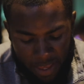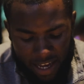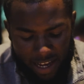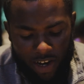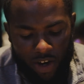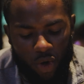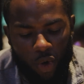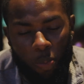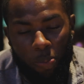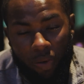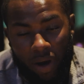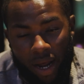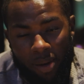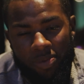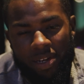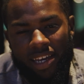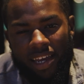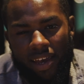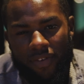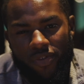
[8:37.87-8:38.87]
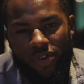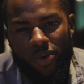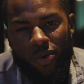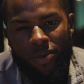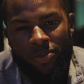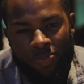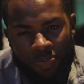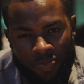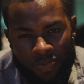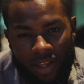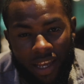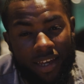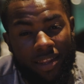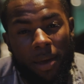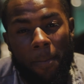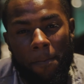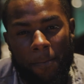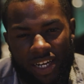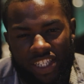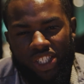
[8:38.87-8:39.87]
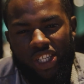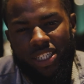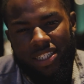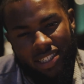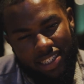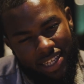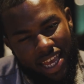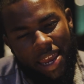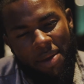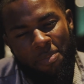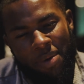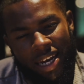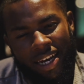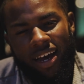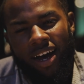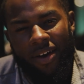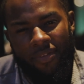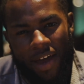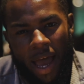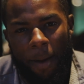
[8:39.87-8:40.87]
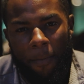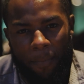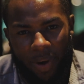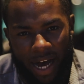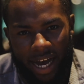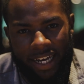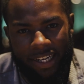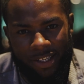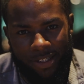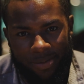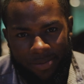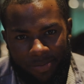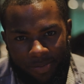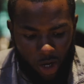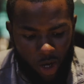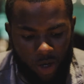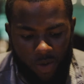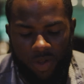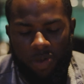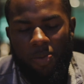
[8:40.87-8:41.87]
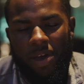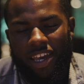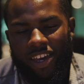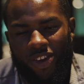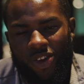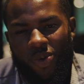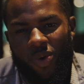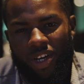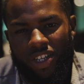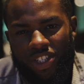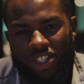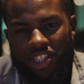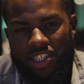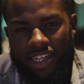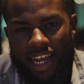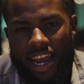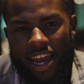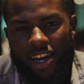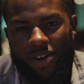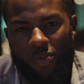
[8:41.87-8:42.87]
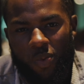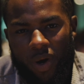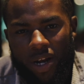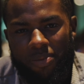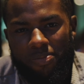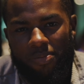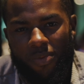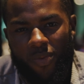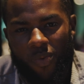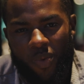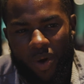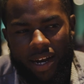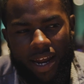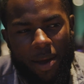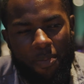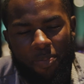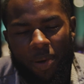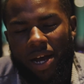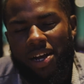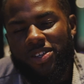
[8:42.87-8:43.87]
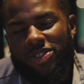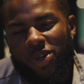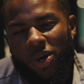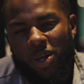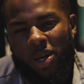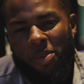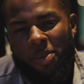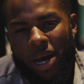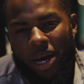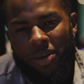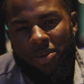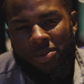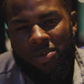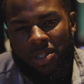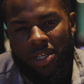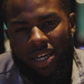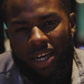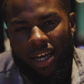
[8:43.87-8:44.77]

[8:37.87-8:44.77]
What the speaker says: And it'll probably give you the mission statement of Empire, along with making you understand what Empire is all about.